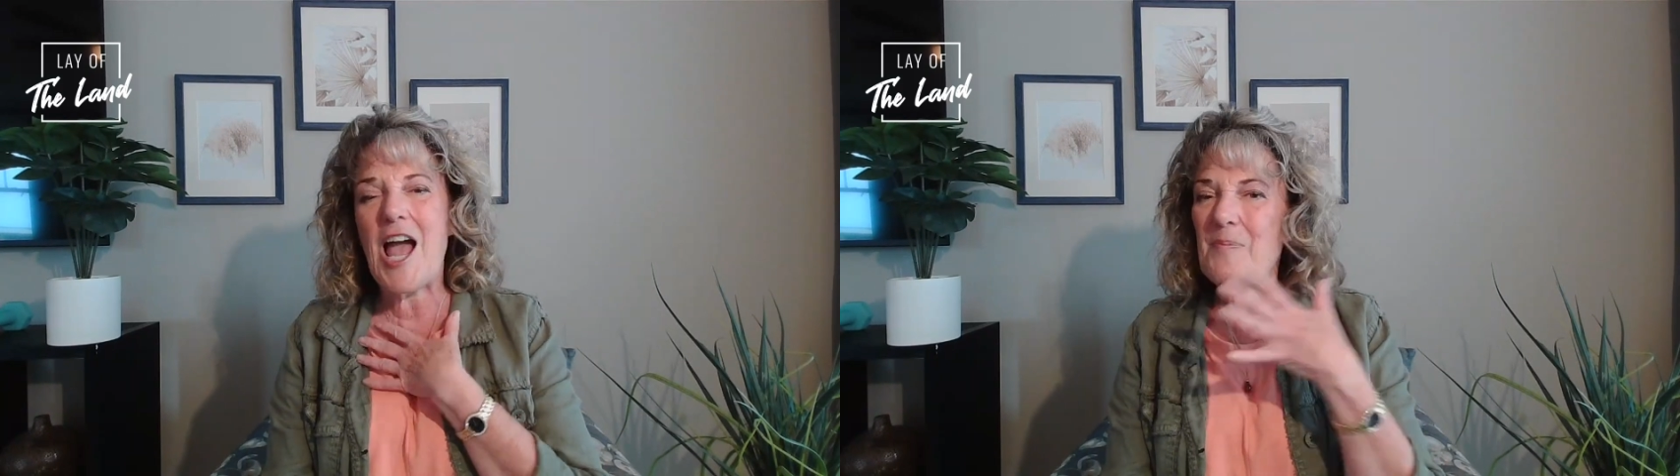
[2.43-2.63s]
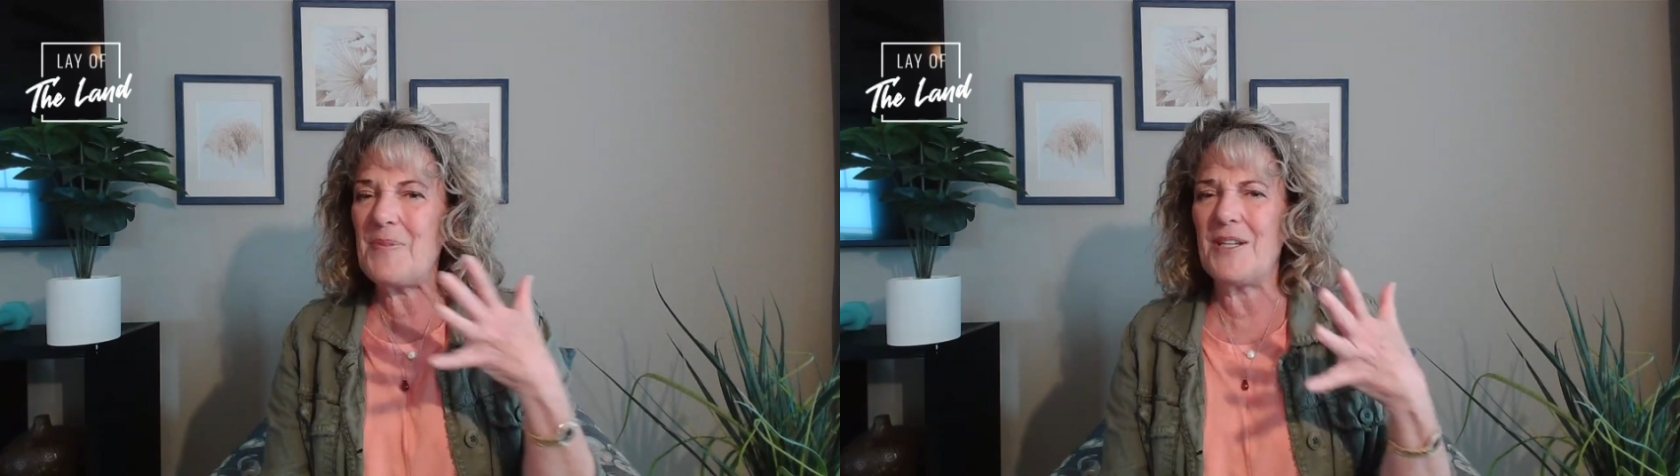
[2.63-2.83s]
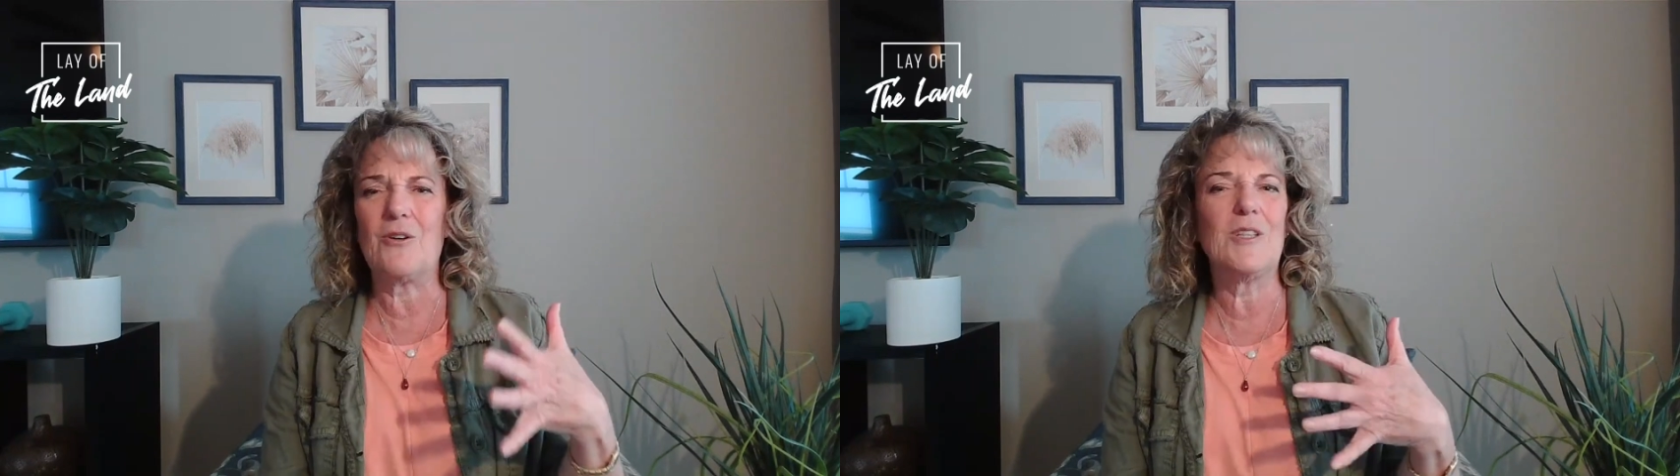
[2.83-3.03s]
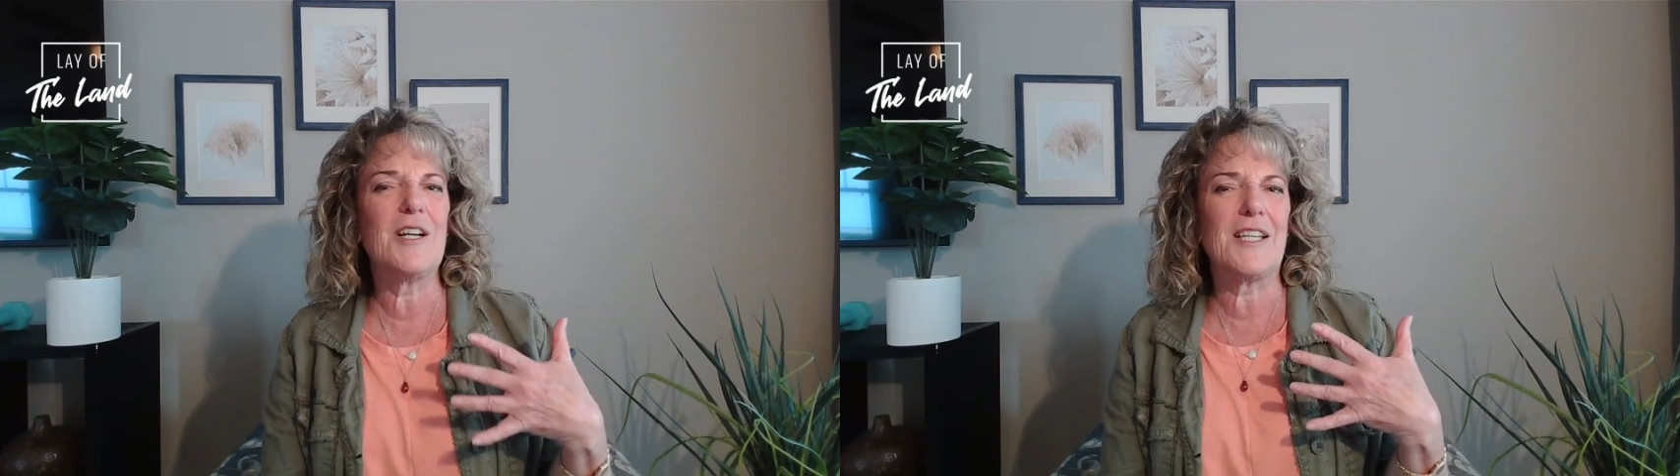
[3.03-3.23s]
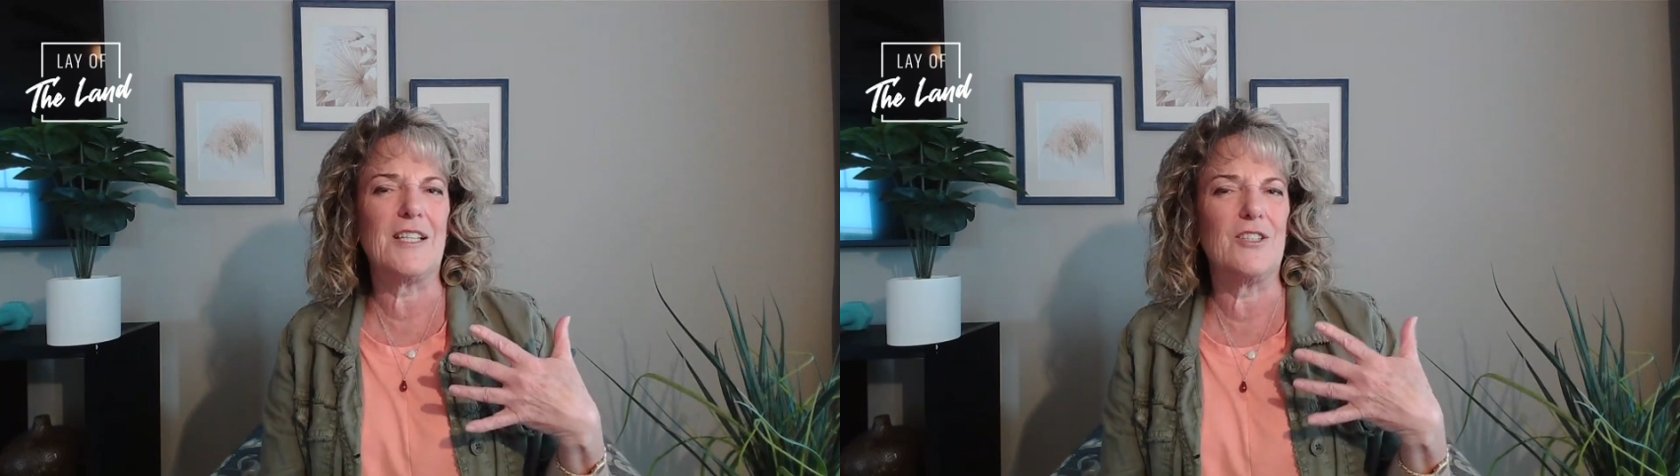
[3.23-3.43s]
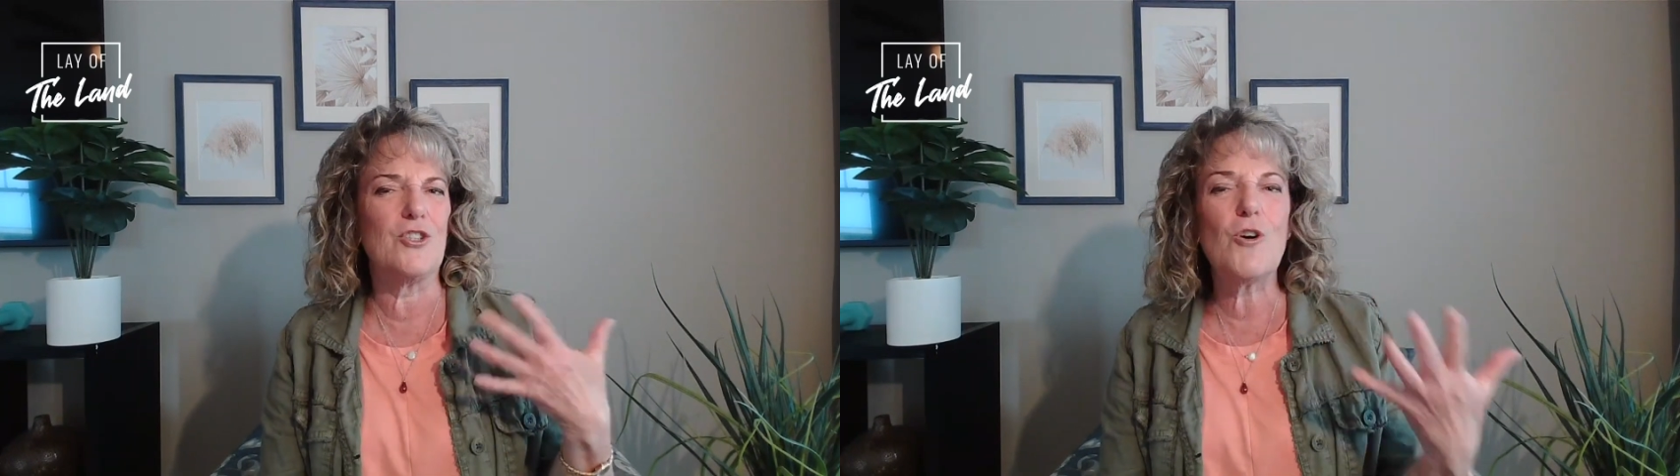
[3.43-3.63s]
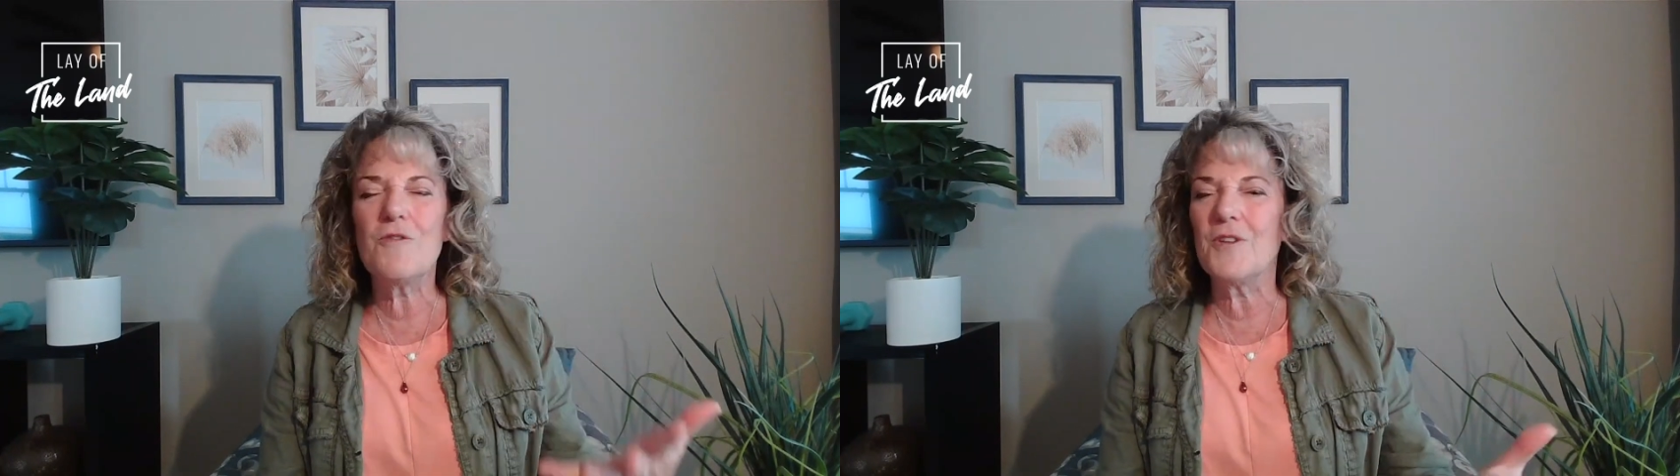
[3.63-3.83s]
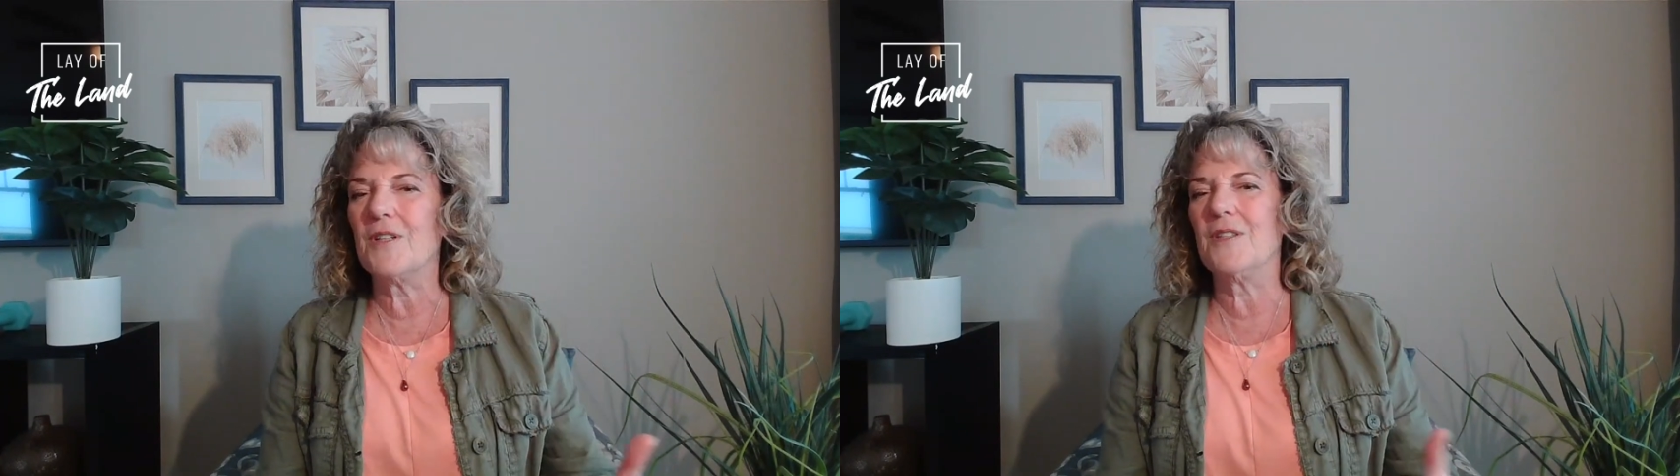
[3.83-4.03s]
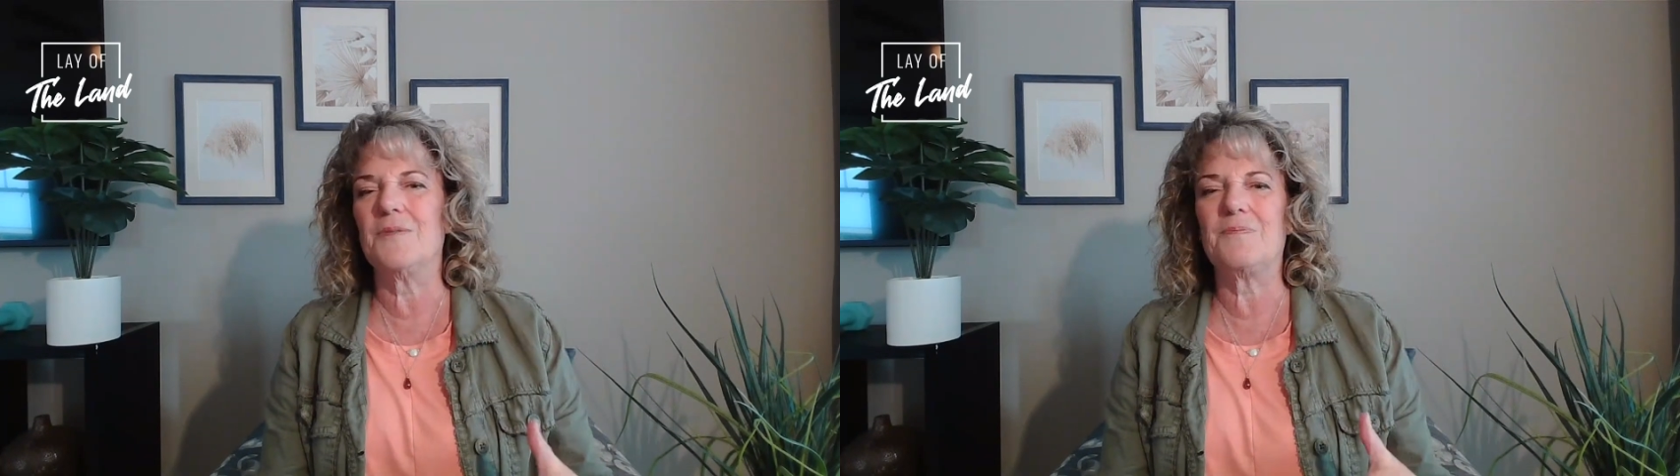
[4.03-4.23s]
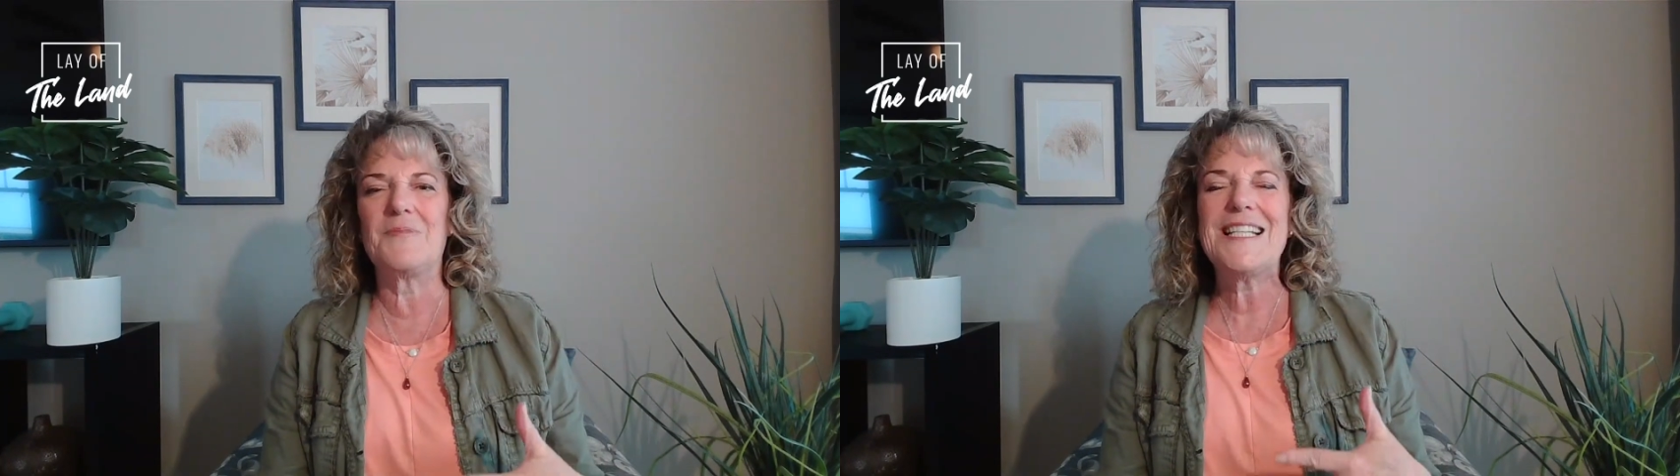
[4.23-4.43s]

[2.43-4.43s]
happy-go-lucky, jovial,